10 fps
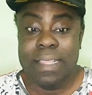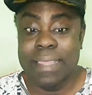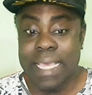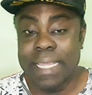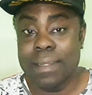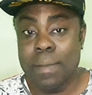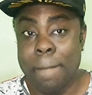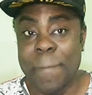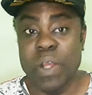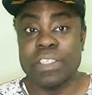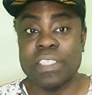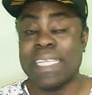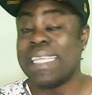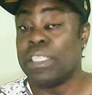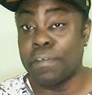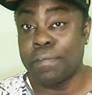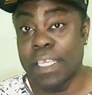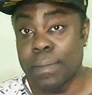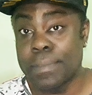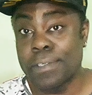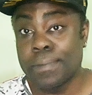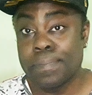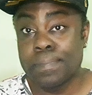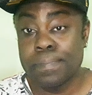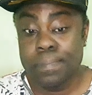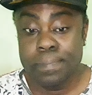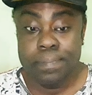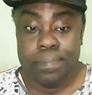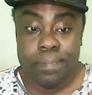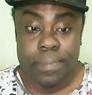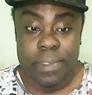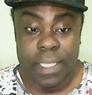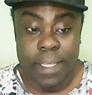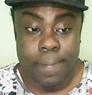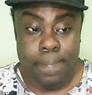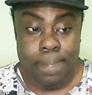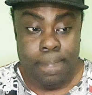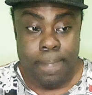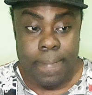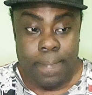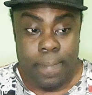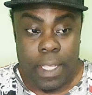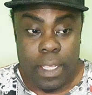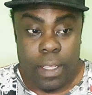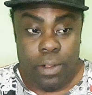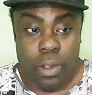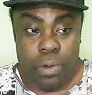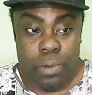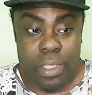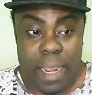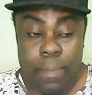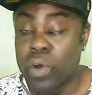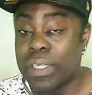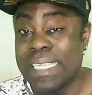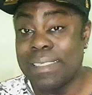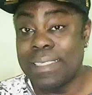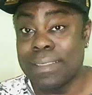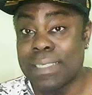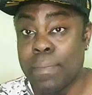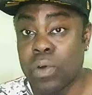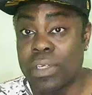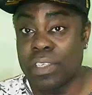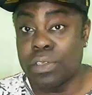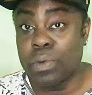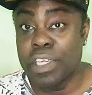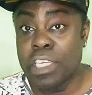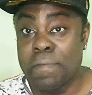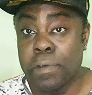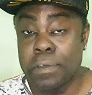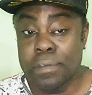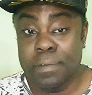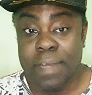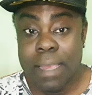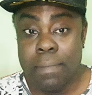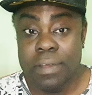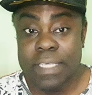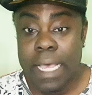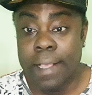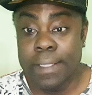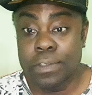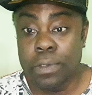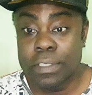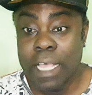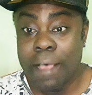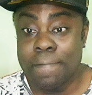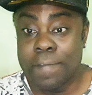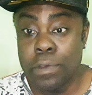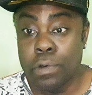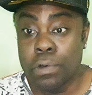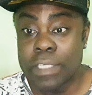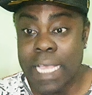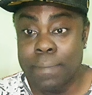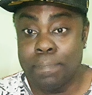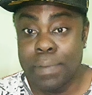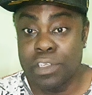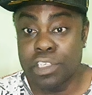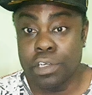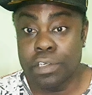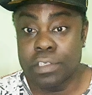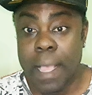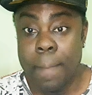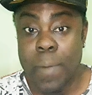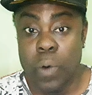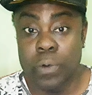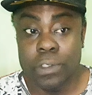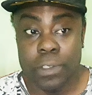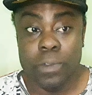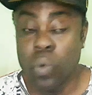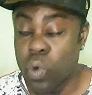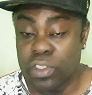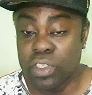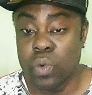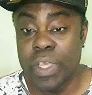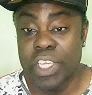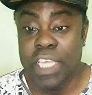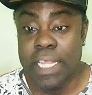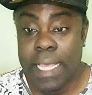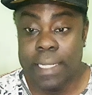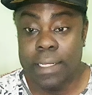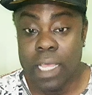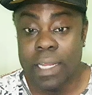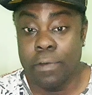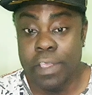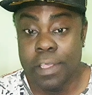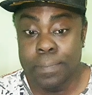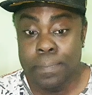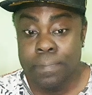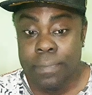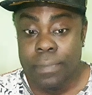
then burst into flames. See, now there are more details about the situation, viewers and subscribers. I also saw videos and pictures about the whole situation, and on a reel,